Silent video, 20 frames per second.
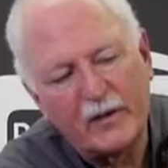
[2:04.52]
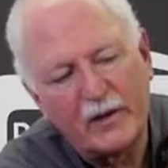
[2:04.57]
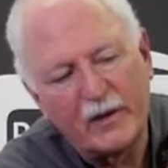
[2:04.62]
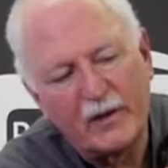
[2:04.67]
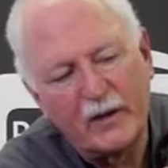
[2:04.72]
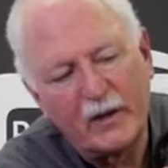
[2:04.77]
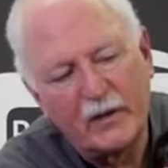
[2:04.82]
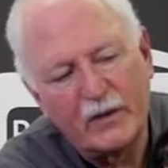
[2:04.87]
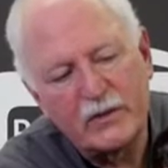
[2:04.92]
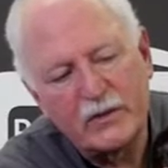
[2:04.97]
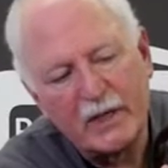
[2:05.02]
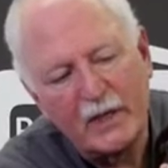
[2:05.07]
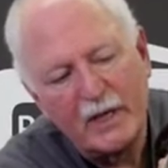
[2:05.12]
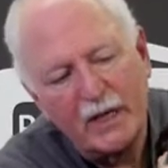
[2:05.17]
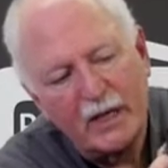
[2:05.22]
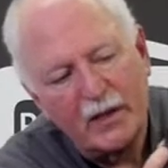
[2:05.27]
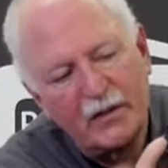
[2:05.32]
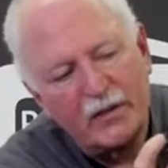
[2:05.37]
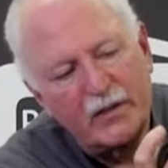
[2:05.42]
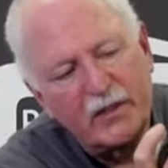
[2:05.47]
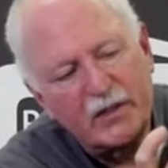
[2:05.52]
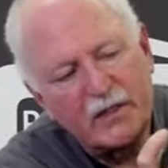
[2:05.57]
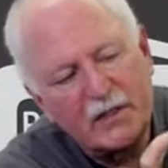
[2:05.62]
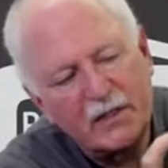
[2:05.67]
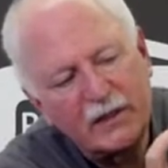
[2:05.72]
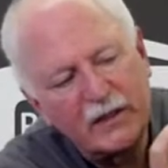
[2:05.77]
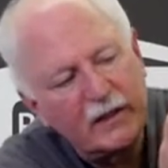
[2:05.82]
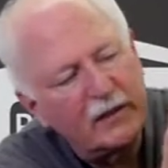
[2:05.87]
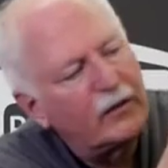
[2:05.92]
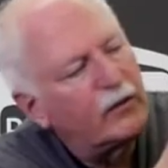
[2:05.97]
of the nose. This
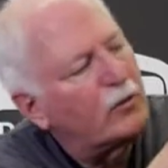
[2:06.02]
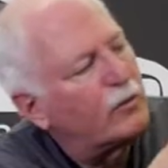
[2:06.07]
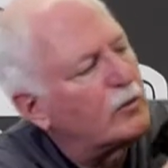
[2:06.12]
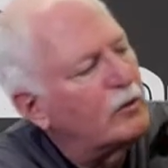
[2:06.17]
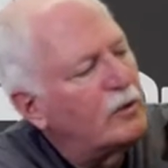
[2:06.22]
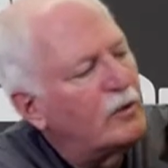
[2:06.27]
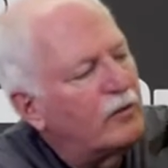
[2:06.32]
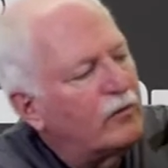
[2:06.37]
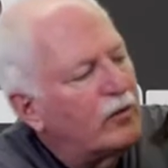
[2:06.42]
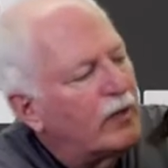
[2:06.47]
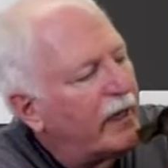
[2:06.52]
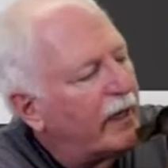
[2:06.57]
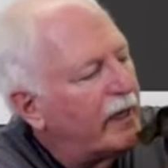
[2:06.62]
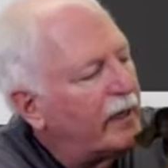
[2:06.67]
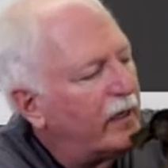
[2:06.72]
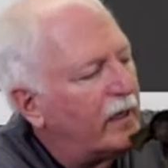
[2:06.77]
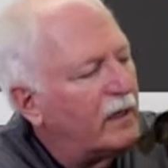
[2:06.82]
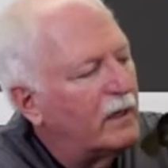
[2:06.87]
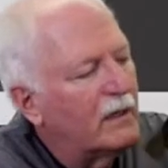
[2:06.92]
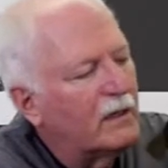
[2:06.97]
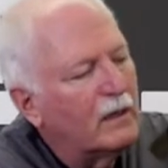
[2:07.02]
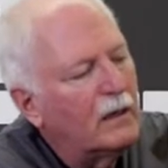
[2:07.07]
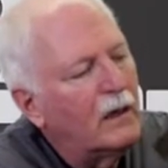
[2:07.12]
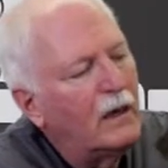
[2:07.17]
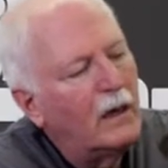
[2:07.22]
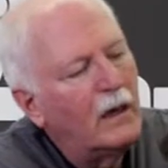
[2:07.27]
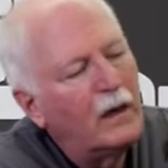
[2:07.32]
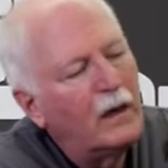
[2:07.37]
little groove right here